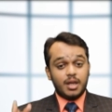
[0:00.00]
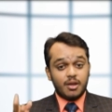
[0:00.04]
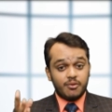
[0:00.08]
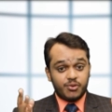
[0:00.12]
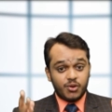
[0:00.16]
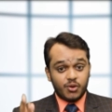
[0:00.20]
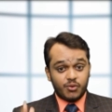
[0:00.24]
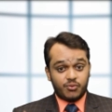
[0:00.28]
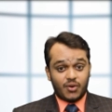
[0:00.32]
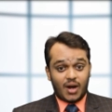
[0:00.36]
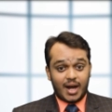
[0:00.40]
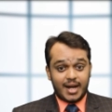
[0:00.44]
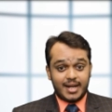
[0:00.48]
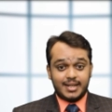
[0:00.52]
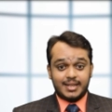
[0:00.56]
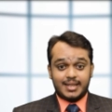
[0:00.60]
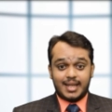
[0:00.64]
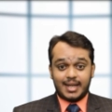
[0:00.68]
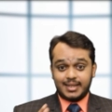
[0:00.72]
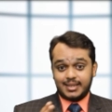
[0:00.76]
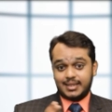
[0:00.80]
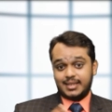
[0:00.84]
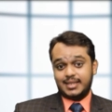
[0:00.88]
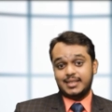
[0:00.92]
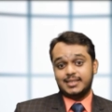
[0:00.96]
If you find
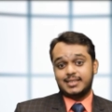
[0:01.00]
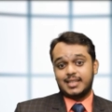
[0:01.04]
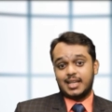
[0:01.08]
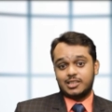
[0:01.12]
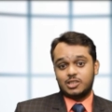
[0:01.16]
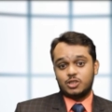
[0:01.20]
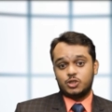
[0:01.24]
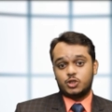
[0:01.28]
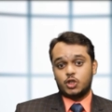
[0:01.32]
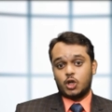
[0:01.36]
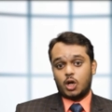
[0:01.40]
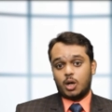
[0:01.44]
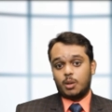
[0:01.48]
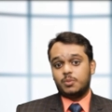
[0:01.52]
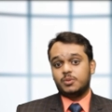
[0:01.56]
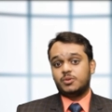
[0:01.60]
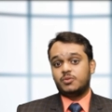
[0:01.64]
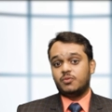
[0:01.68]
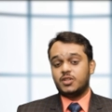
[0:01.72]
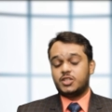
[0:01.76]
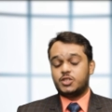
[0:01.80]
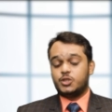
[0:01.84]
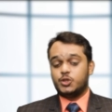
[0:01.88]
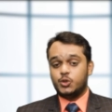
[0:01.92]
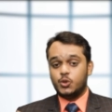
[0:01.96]
that these are the jobs
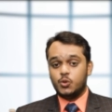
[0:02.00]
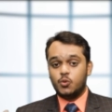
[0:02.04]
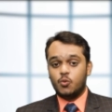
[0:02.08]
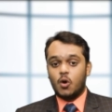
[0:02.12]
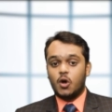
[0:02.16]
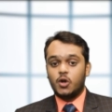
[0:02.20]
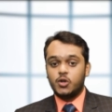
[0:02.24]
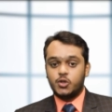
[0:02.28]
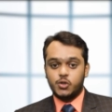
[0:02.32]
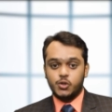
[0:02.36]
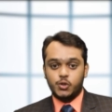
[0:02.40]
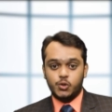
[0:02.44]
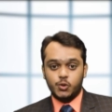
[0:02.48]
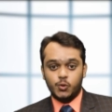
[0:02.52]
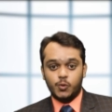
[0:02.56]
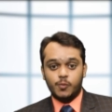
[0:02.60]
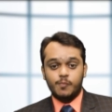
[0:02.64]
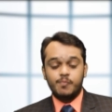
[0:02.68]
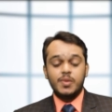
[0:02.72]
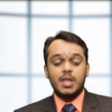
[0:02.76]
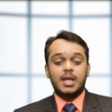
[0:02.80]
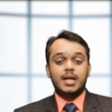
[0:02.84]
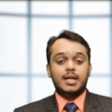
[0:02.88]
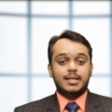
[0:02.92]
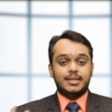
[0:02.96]
which you want to
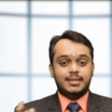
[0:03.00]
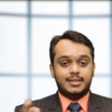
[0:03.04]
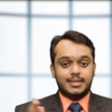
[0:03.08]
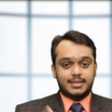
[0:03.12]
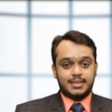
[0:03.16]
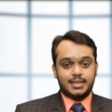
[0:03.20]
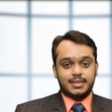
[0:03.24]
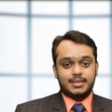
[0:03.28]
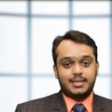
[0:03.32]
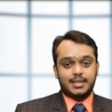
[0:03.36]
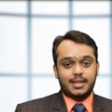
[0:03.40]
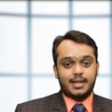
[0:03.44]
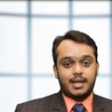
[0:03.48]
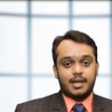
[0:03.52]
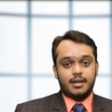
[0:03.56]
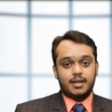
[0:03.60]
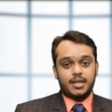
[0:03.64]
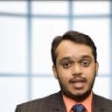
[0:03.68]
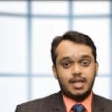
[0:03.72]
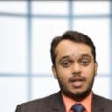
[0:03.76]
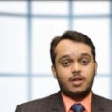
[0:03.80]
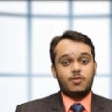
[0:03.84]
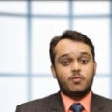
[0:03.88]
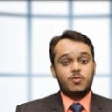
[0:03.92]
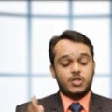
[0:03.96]
do, this is the
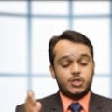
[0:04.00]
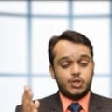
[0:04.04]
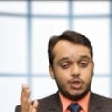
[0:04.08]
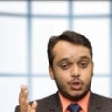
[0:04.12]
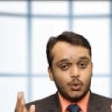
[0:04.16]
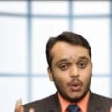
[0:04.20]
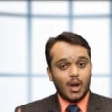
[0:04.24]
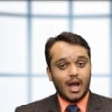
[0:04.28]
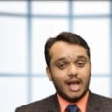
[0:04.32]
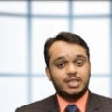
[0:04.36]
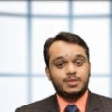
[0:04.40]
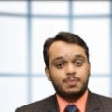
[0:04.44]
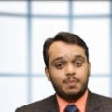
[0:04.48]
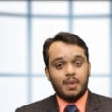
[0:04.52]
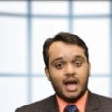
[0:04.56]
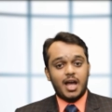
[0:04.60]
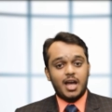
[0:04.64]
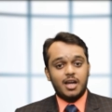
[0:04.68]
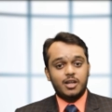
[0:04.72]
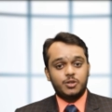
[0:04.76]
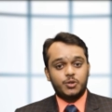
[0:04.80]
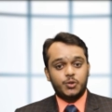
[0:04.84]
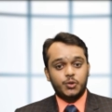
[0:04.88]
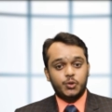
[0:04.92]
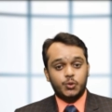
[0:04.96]
career which you
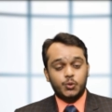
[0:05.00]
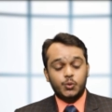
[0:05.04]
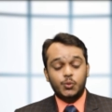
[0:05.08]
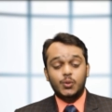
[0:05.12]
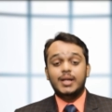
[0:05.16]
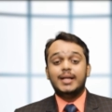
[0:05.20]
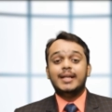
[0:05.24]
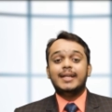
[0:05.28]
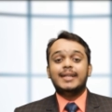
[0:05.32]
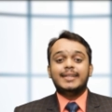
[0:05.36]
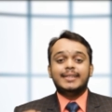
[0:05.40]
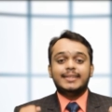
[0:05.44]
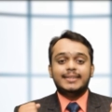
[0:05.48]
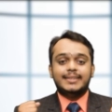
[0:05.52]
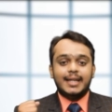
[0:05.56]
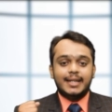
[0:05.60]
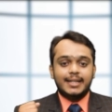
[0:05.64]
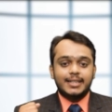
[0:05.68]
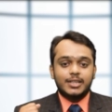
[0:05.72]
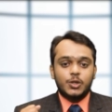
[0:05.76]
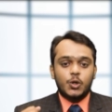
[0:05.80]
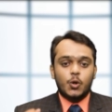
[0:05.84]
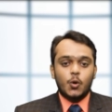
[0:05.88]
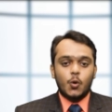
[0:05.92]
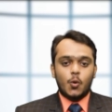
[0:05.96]
aspire to do,
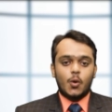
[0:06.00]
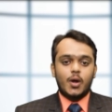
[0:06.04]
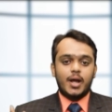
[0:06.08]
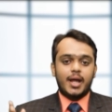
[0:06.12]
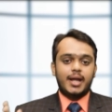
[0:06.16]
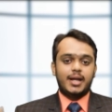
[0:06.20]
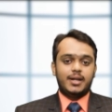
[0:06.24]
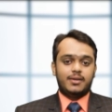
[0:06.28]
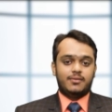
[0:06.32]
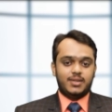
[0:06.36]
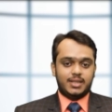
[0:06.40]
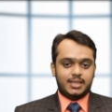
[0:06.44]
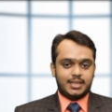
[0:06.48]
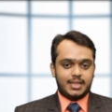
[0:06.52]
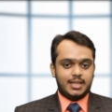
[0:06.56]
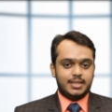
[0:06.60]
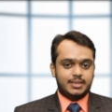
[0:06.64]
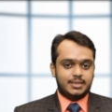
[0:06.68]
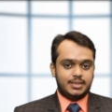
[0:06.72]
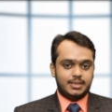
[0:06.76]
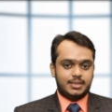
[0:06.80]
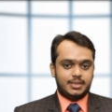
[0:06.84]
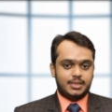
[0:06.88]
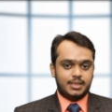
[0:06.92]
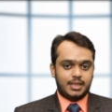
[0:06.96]
then go ahead with
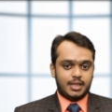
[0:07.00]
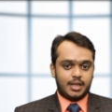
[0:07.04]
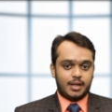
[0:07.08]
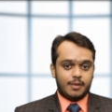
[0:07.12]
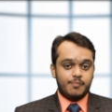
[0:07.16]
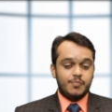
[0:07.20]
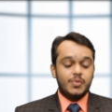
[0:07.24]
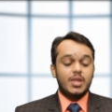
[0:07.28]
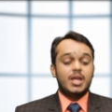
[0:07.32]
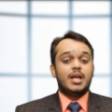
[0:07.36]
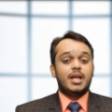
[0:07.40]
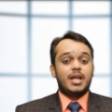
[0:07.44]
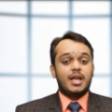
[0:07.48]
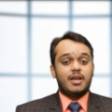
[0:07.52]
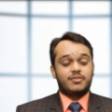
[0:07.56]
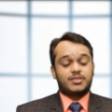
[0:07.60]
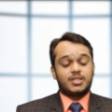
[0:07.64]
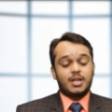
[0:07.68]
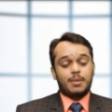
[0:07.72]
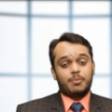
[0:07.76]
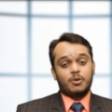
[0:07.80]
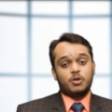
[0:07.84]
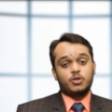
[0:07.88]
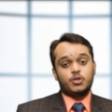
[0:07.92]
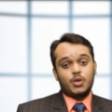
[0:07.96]
ACCA. If
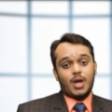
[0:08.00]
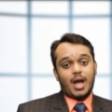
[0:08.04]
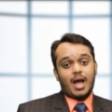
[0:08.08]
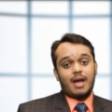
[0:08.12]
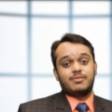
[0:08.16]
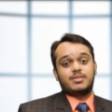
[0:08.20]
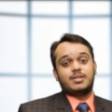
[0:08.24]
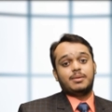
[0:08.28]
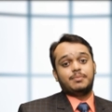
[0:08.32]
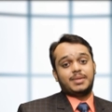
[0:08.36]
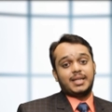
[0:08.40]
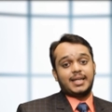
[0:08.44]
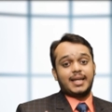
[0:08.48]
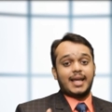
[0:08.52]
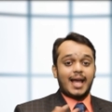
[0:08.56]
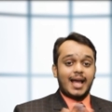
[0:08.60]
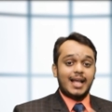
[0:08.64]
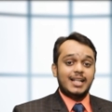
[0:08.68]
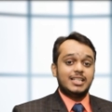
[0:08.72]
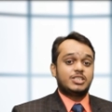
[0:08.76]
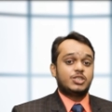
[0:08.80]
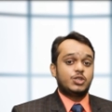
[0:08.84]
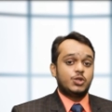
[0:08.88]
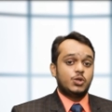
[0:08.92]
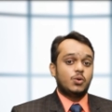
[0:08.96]
suppose you have something
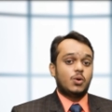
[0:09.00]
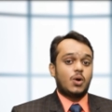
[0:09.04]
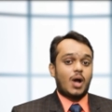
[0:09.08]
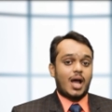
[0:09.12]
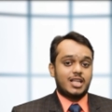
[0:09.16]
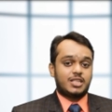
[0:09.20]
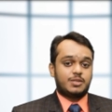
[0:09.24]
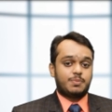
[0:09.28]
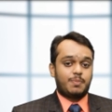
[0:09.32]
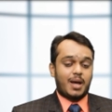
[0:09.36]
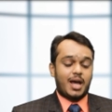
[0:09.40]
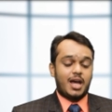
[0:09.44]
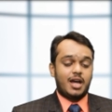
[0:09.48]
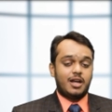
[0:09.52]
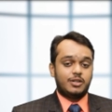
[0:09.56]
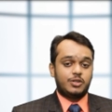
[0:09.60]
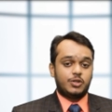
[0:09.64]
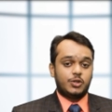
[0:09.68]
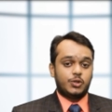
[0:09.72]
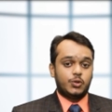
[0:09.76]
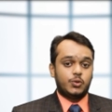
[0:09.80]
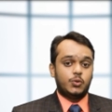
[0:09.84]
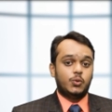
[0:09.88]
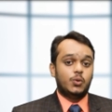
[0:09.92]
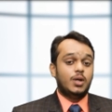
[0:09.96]
else you aspire
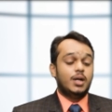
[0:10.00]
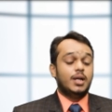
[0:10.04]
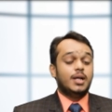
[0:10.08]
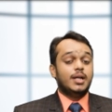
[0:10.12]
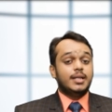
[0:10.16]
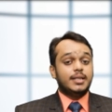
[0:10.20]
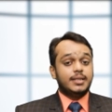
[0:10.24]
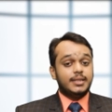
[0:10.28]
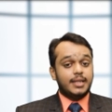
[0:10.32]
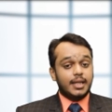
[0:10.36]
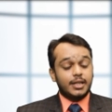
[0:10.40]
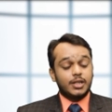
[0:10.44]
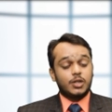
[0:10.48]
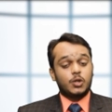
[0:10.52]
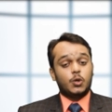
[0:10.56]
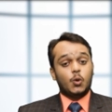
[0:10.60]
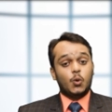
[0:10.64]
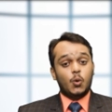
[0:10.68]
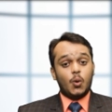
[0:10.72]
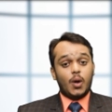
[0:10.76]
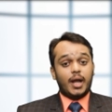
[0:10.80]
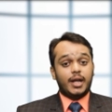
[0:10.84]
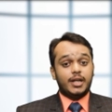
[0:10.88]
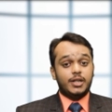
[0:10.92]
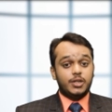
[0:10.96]
to do, then
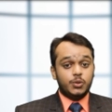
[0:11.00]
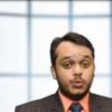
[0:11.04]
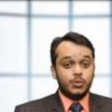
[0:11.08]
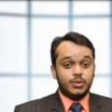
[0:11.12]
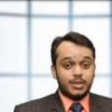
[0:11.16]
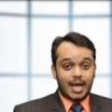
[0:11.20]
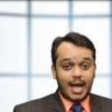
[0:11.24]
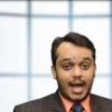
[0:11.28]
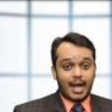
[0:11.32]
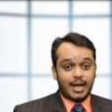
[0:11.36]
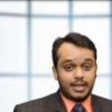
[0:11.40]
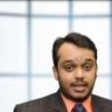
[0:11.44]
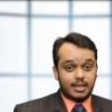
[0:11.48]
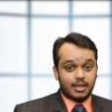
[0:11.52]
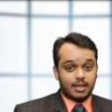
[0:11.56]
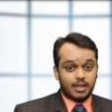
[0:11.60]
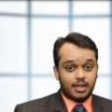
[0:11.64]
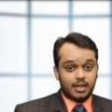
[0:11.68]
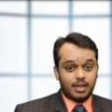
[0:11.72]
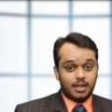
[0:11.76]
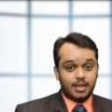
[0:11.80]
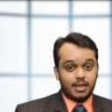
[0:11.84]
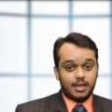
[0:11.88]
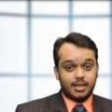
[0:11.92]
go and do that.